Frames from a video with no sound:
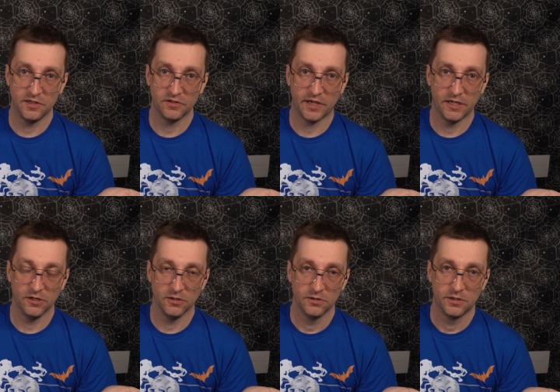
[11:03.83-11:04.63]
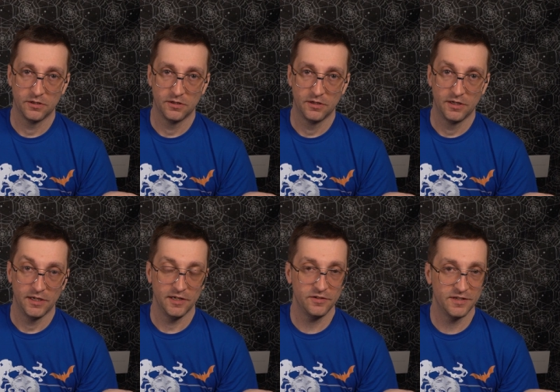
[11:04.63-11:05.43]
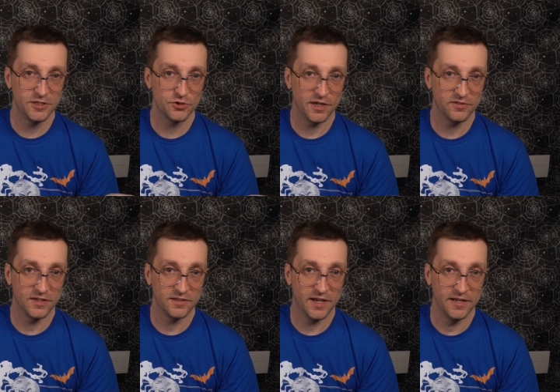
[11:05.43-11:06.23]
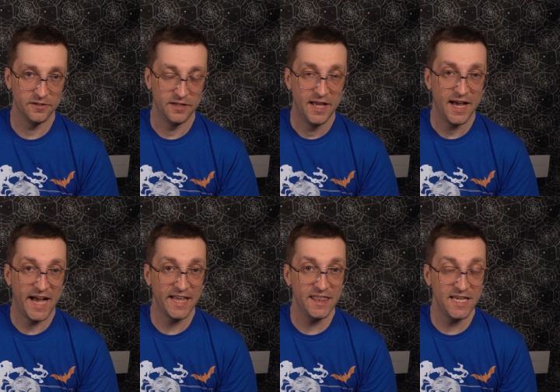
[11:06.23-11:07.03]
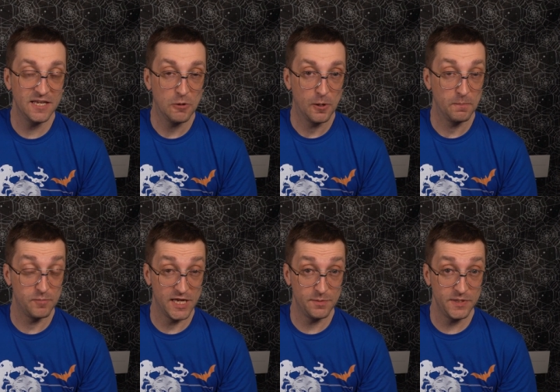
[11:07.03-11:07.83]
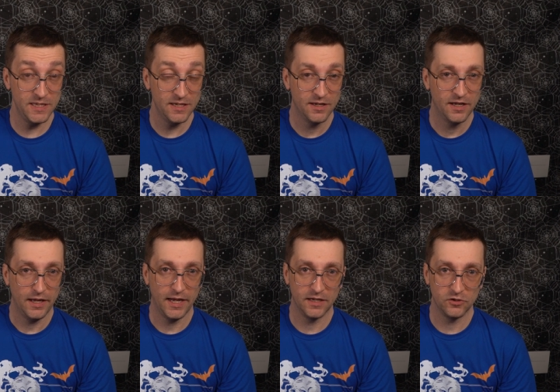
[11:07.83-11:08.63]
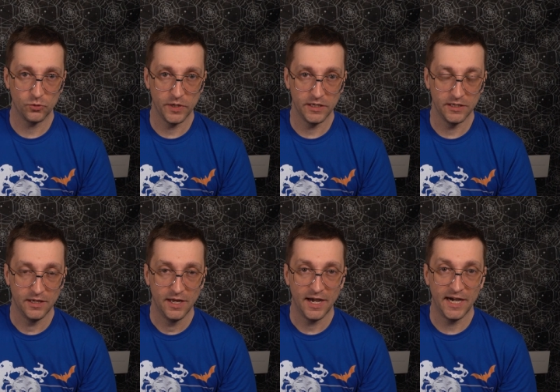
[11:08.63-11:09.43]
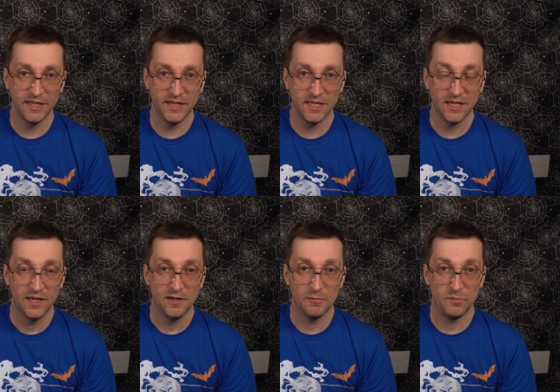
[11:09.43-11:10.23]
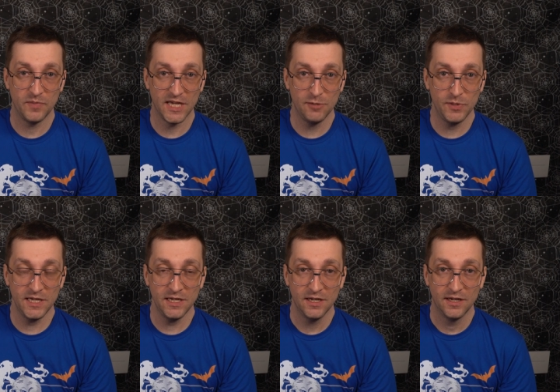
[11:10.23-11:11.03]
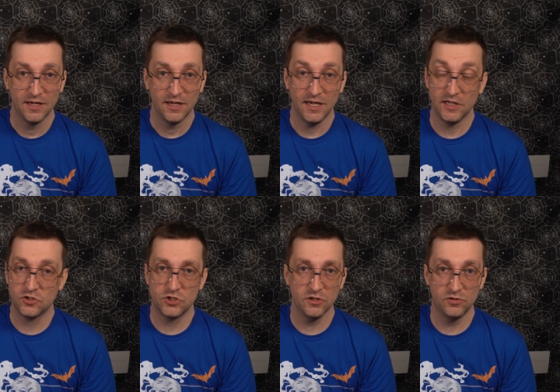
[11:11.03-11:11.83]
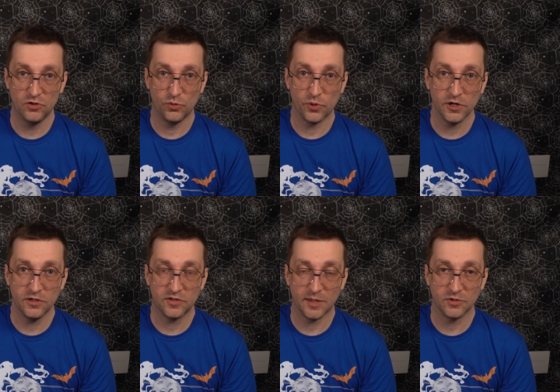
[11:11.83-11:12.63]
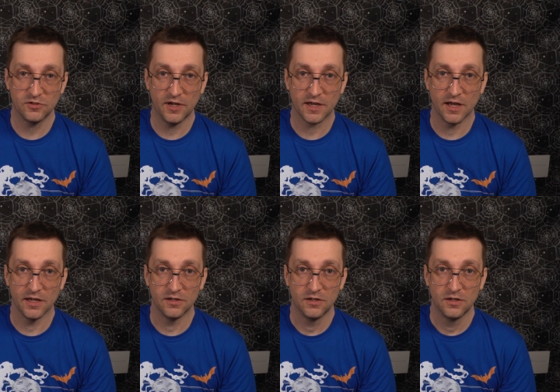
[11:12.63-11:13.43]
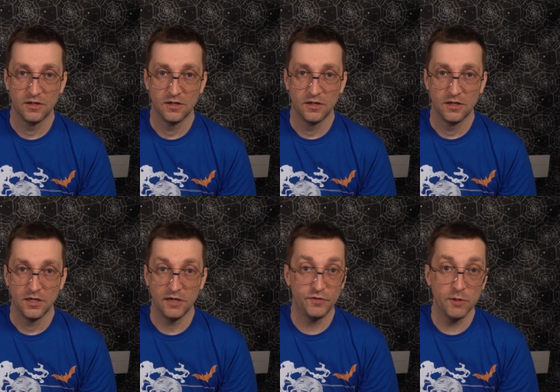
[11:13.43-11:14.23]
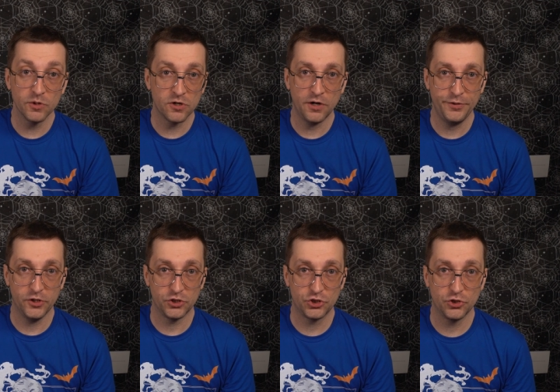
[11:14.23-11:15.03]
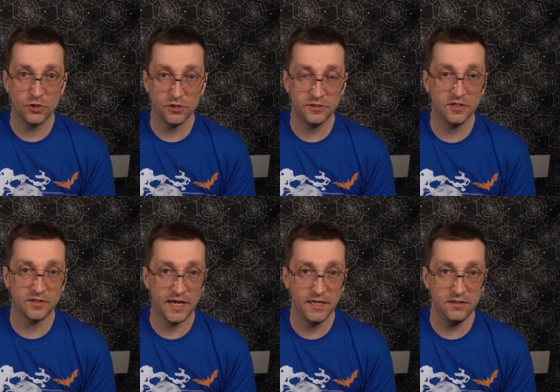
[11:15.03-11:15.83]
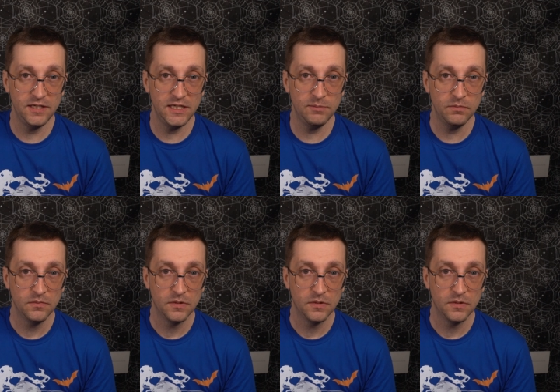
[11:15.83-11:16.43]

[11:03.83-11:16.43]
Designer is an interesting title. I think maybe antiquated. I think Maybe it's just the words I'm stuck on. If they were called the Sugar Design Team,